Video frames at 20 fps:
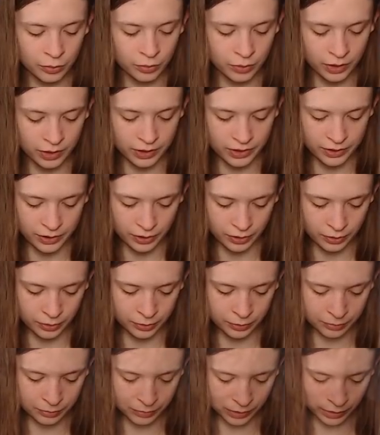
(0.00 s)
the Risen.
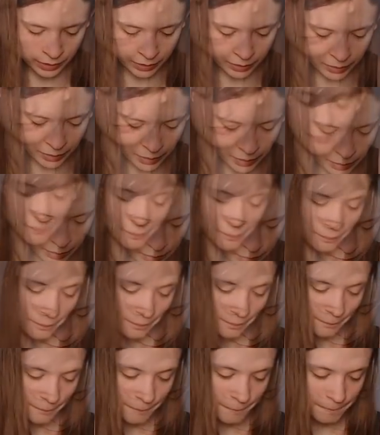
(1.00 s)
Oh,
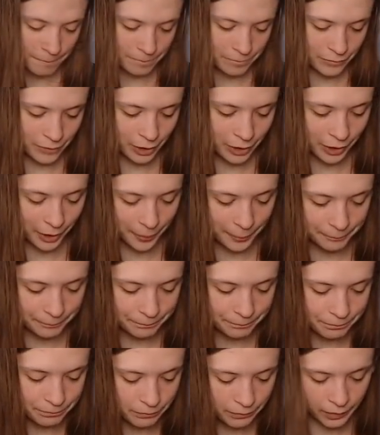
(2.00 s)
okay. Okay.
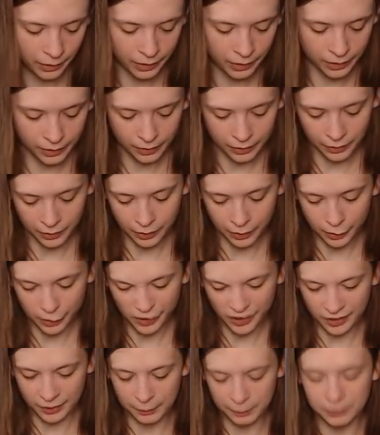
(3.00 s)

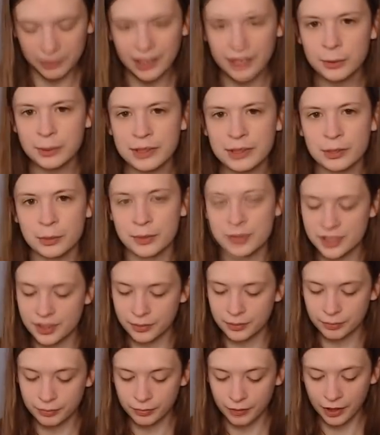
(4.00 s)
Bladewing the
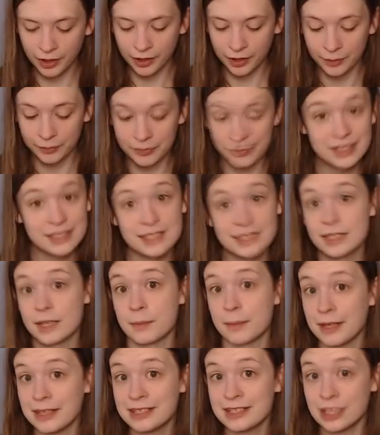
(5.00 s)
Risen. This is
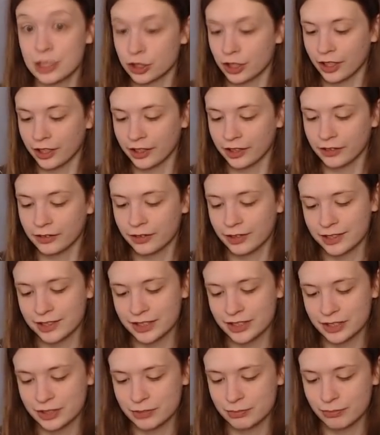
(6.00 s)
an amazing dragon.
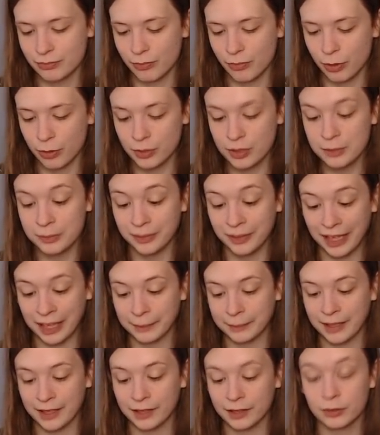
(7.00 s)
It's 3
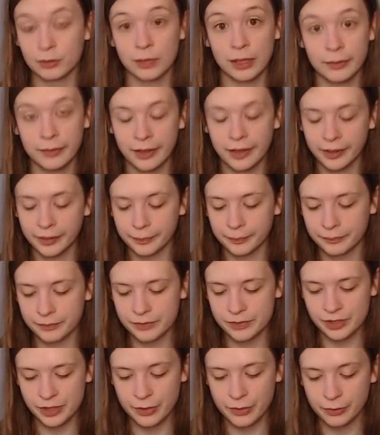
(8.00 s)
black, red.
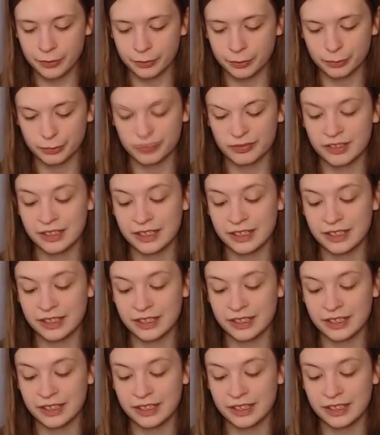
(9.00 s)
So,